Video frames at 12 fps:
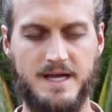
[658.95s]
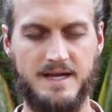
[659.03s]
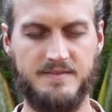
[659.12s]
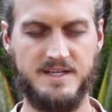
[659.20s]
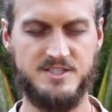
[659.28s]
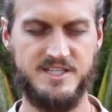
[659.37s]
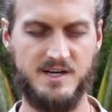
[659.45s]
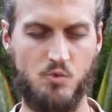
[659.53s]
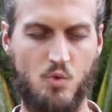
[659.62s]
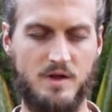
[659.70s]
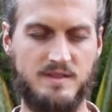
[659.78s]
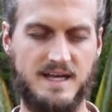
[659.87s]
And then take
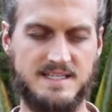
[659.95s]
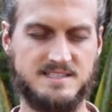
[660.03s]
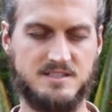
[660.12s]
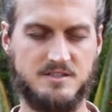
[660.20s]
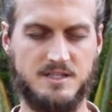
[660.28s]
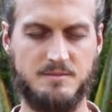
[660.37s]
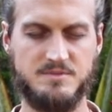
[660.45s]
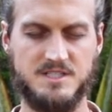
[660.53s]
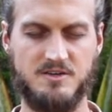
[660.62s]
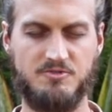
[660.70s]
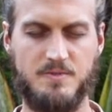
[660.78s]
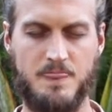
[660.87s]
one last glimpse
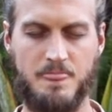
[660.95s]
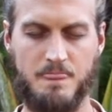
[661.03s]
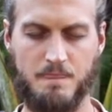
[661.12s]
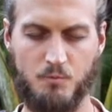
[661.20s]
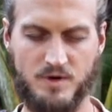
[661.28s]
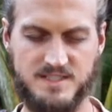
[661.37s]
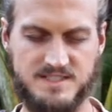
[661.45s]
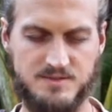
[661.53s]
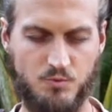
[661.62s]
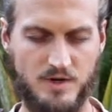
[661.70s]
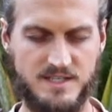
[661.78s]
of what is